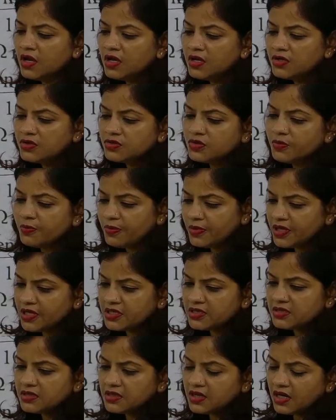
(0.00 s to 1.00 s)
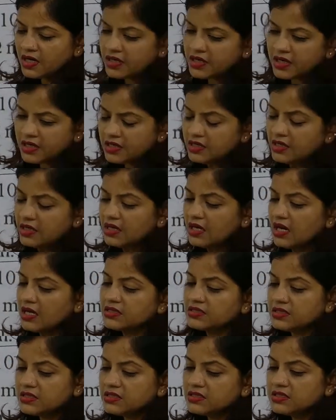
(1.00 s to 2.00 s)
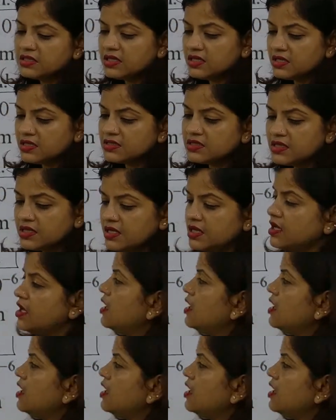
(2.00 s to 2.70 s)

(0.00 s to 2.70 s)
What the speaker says: So please attend the classes seriously.